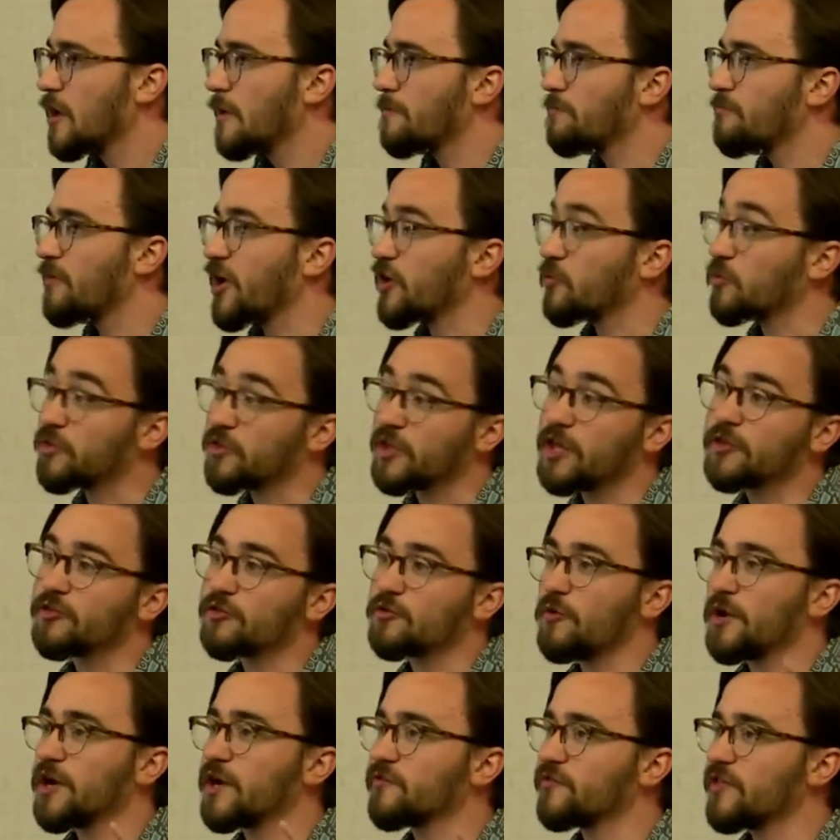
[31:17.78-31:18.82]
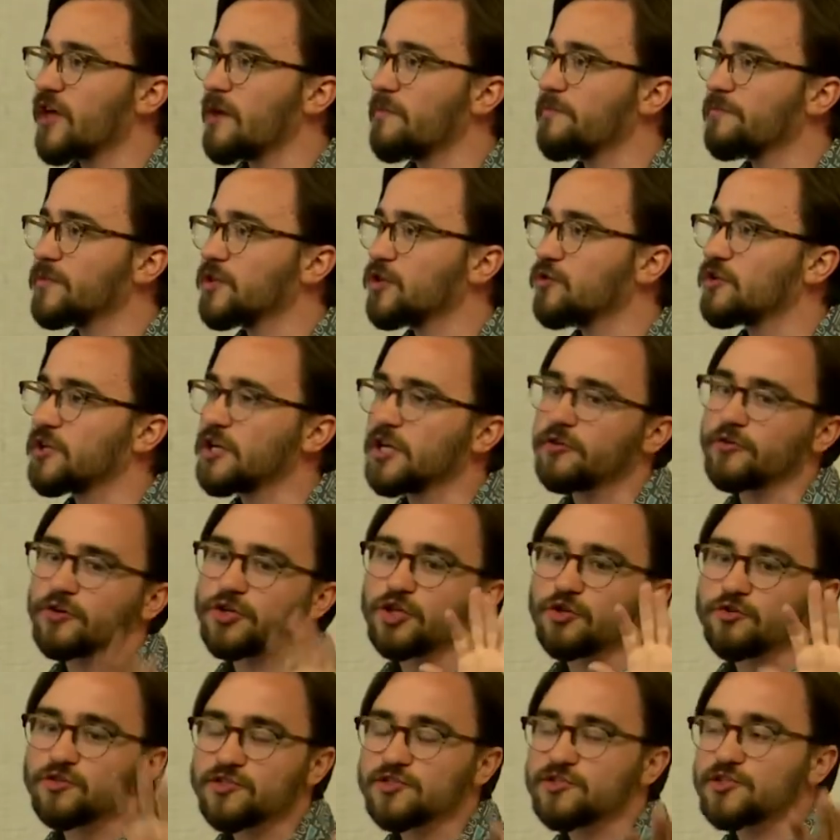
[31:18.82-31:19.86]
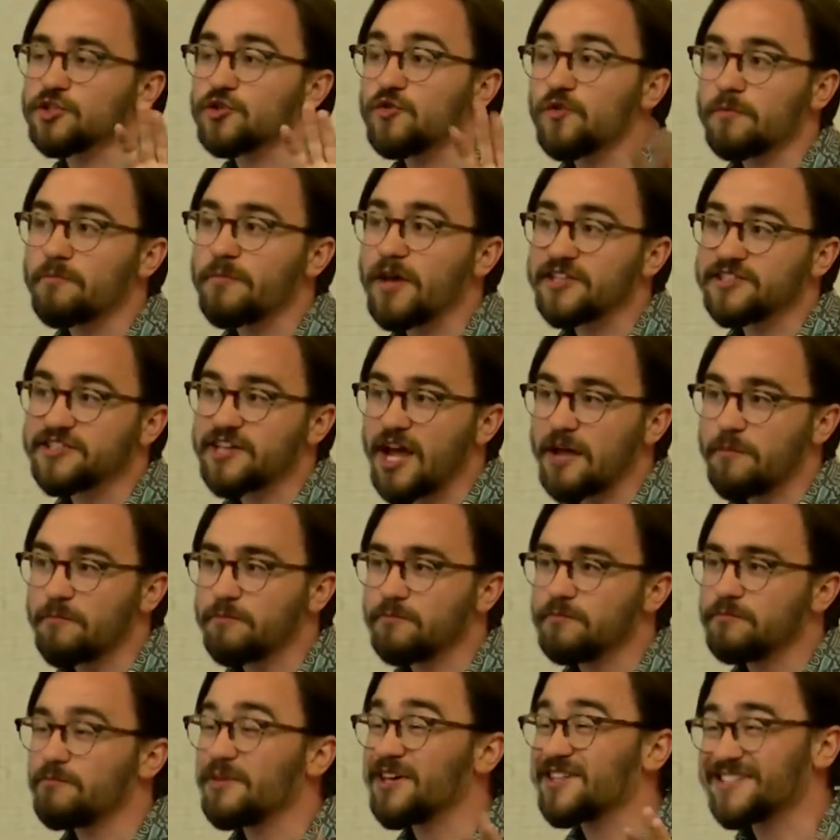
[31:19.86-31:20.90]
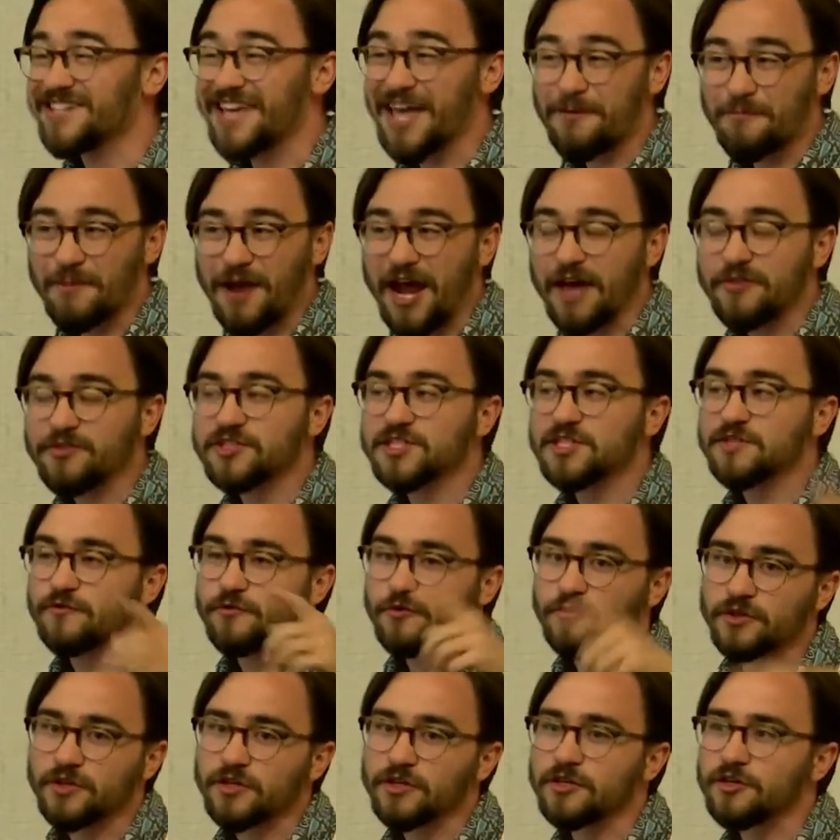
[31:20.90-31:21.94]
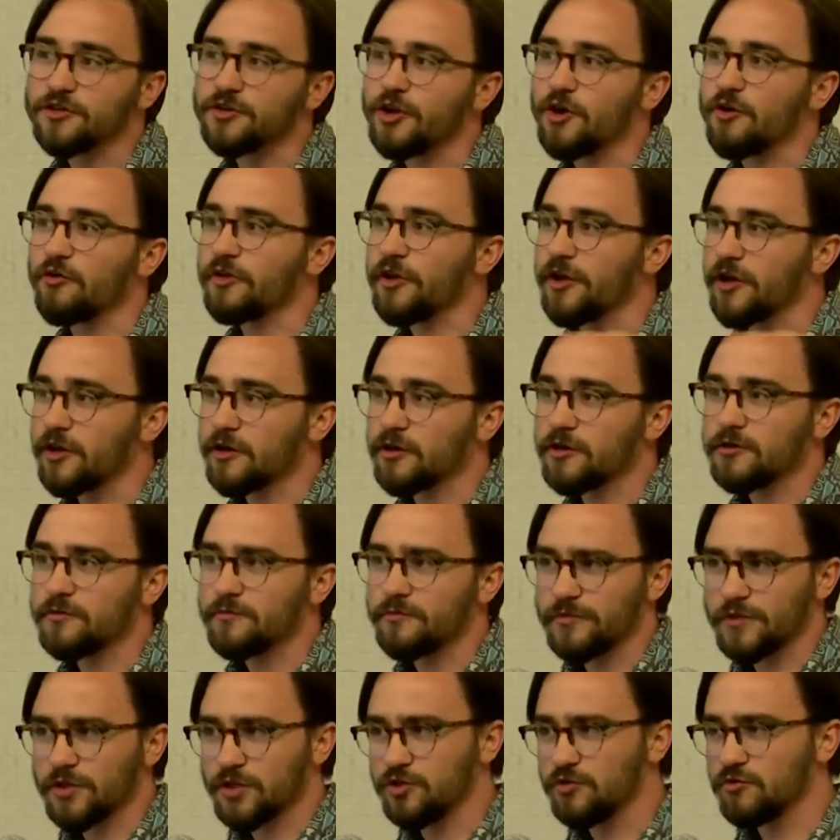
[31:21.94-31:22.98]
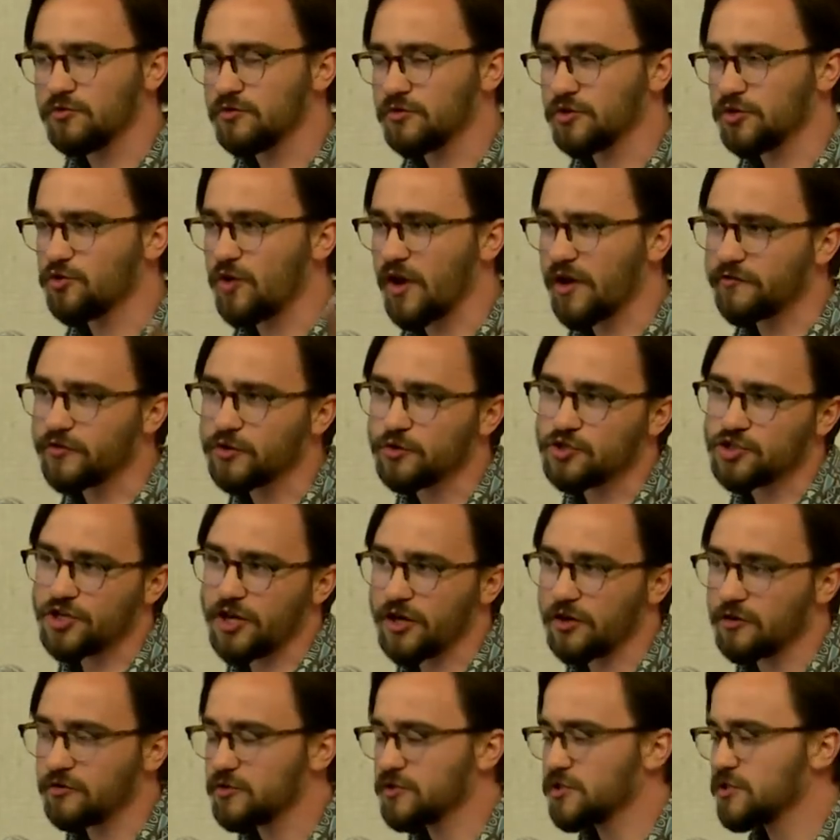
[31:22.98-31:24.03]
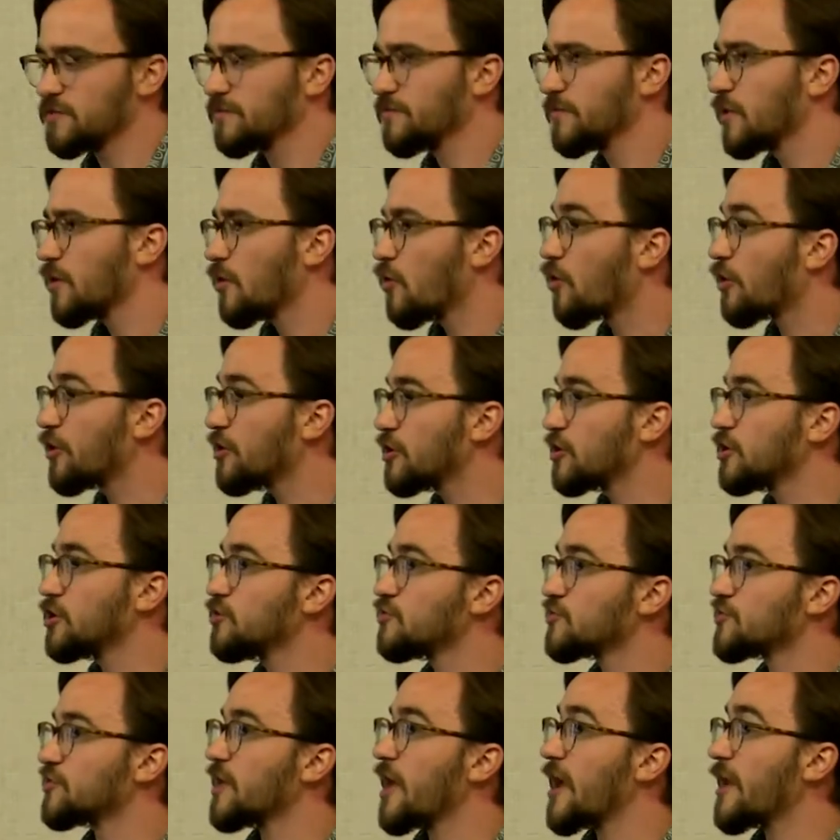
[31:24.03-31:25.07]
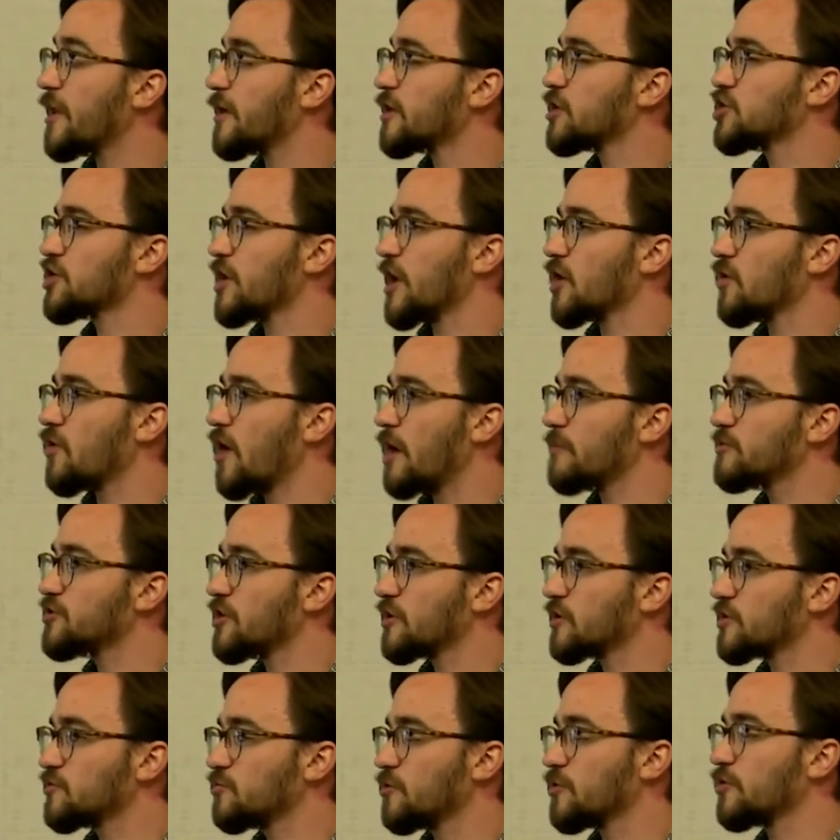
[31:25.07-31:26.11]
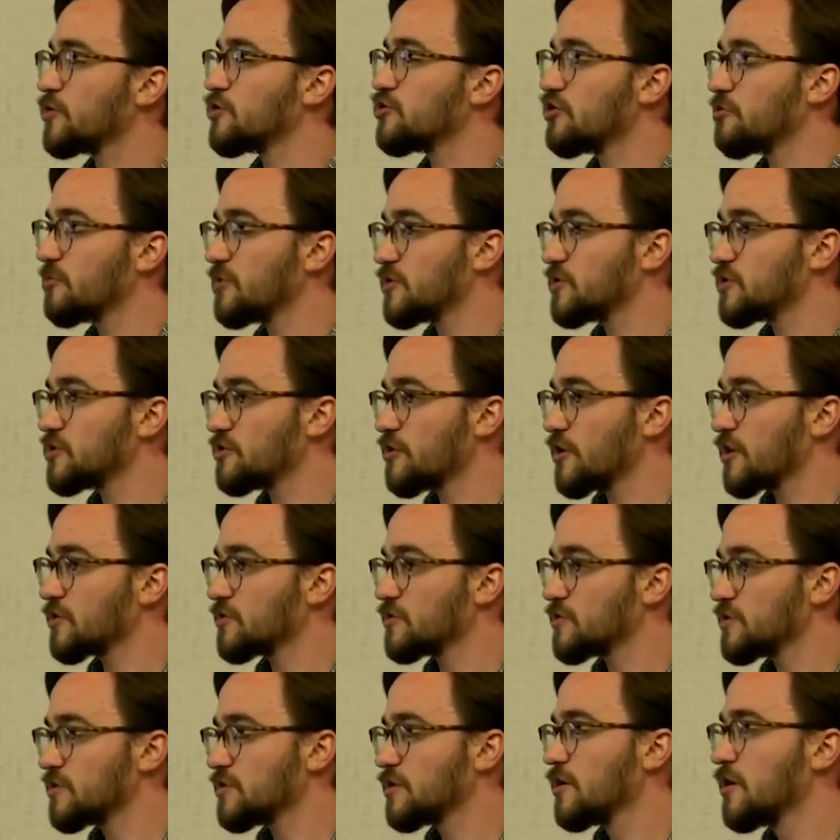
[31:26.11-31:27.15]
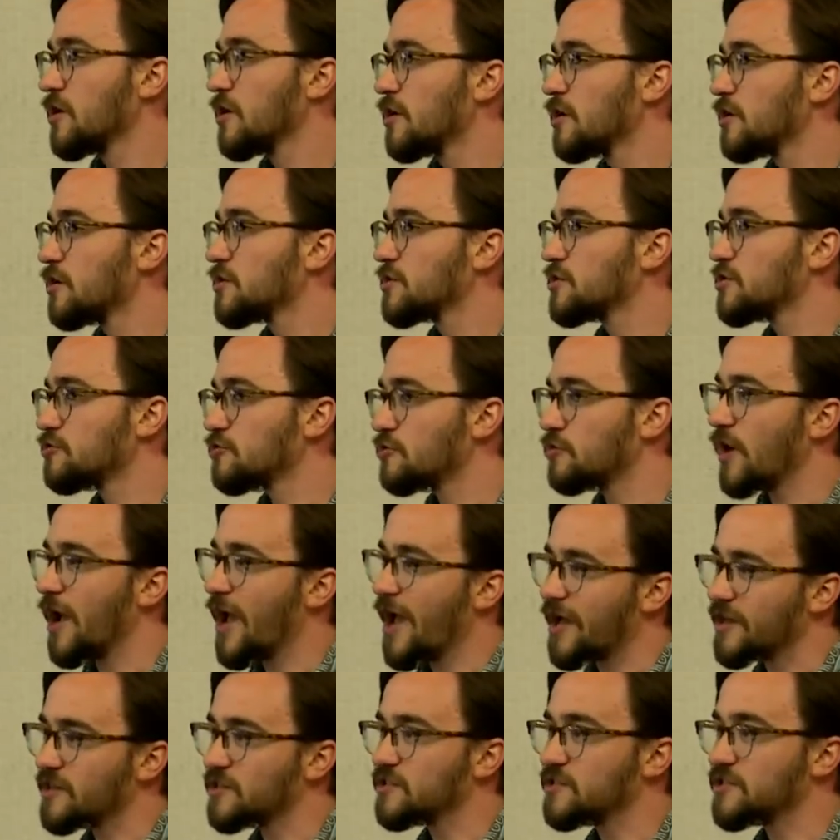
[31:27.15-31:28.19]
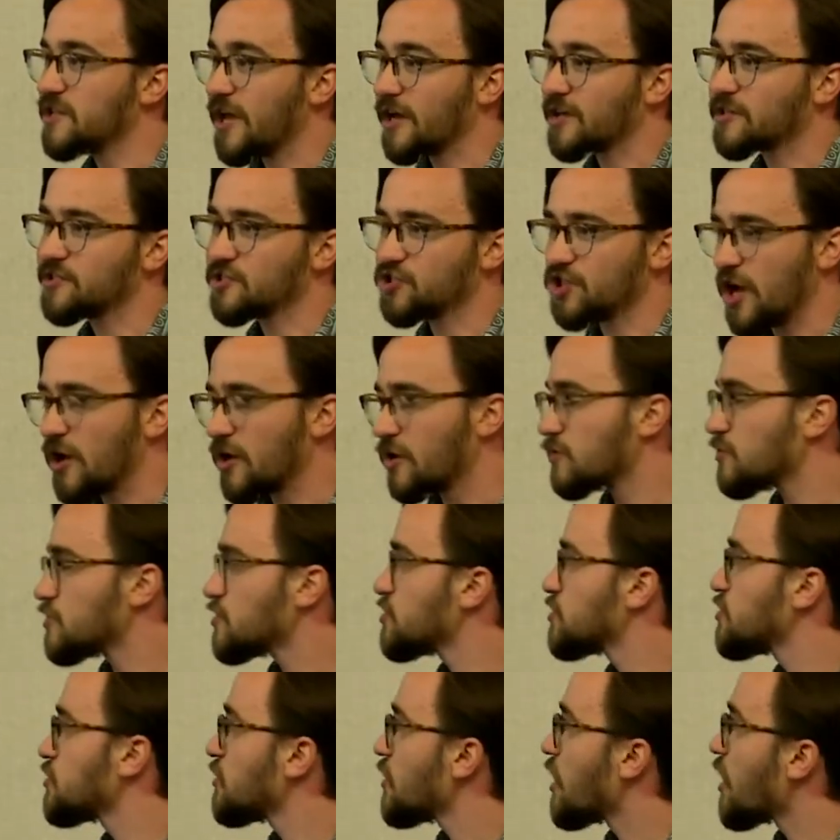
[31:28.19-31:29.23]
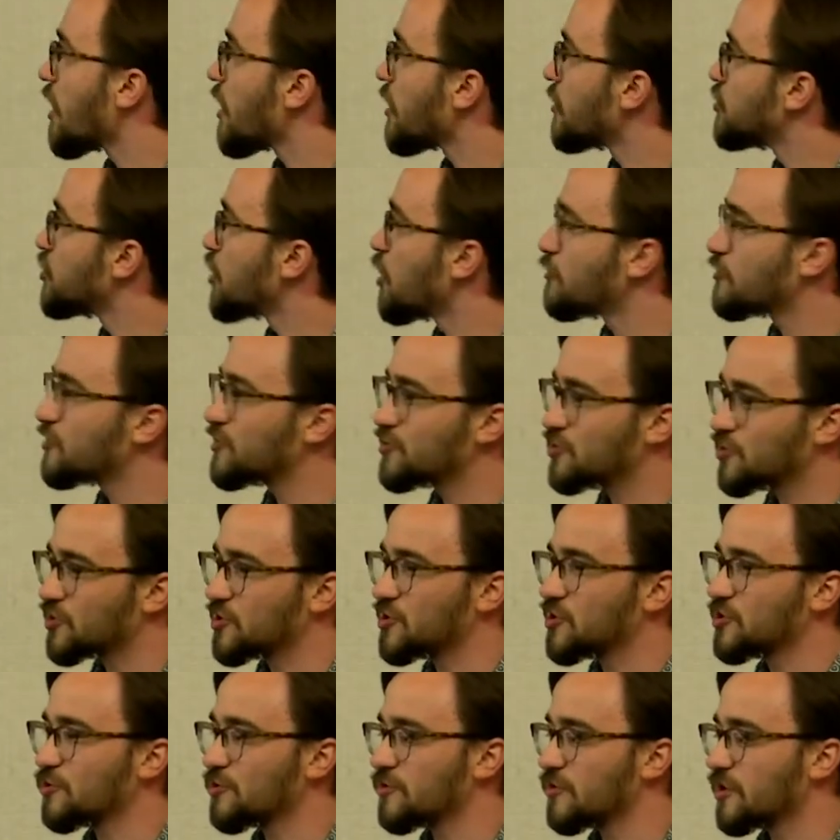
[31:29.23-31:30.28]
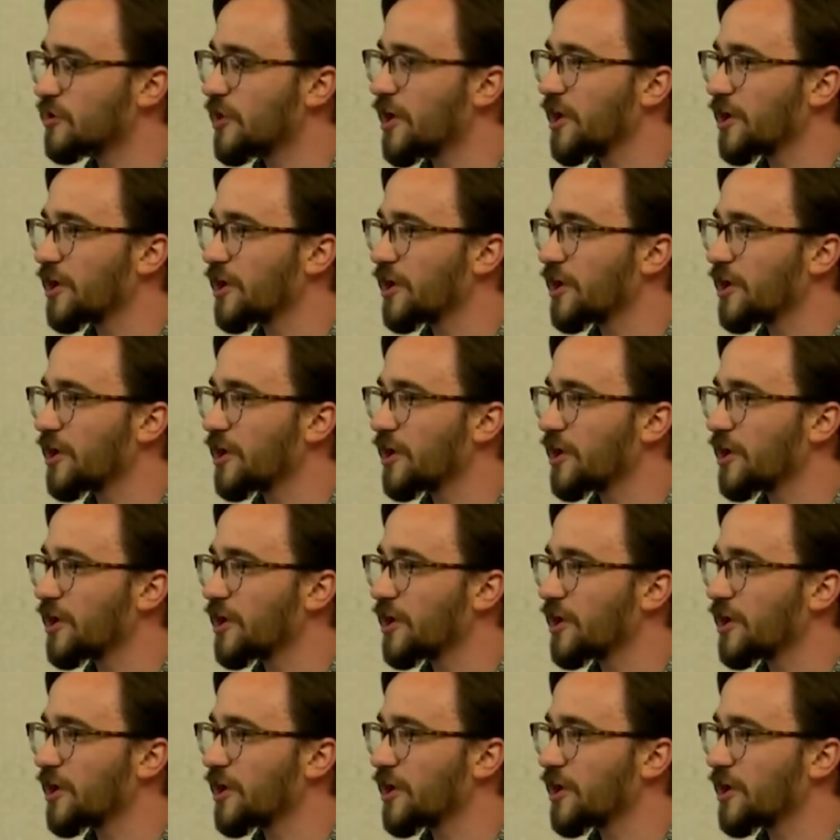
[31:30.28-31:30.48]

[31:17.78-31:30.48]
But with either one of them, you can either use Bezier paths for the UI view shadows, or you can use an NS shadow object with attributed strings to add text shadows. Don't just do the